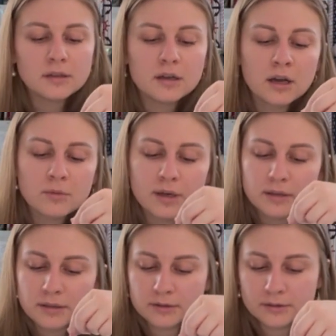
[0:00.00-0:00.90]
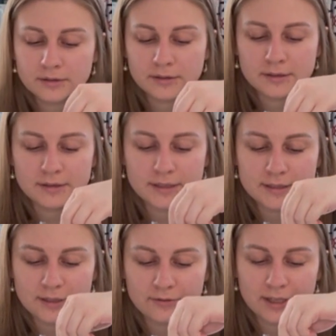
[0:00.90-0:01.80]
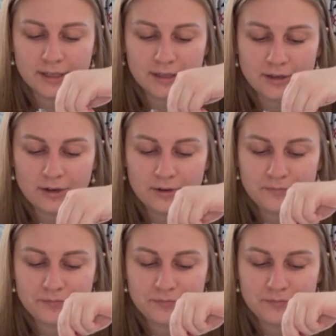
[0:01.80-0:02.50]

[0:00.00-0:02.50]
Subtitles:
Oh, this stuff right here.